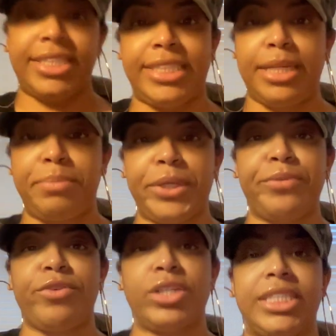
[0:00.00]
it simmer
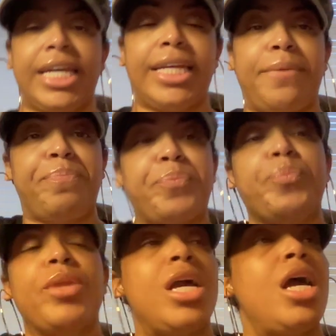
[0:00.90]
for a second.
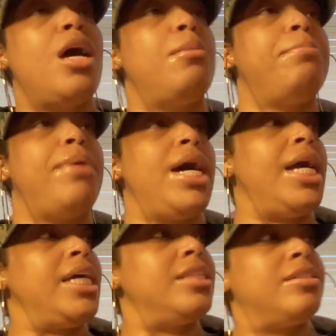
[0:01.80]

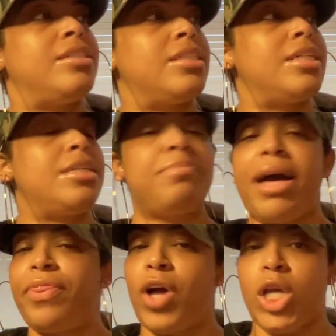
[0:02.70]
But
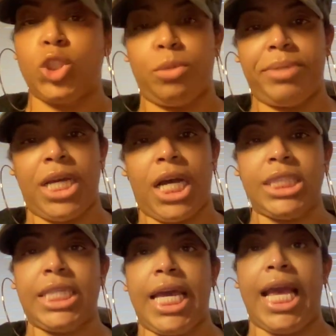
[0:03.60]
my thoughts on
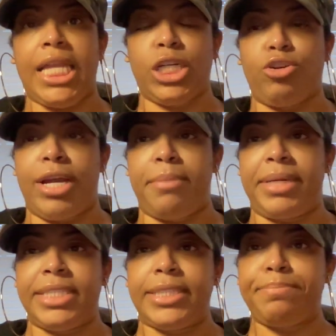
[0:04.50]
Beyonce and the
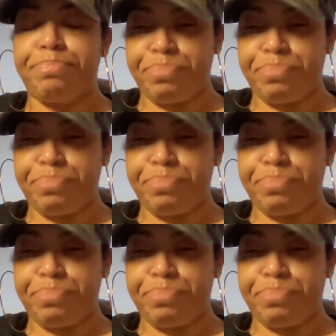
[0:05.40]
Grammys.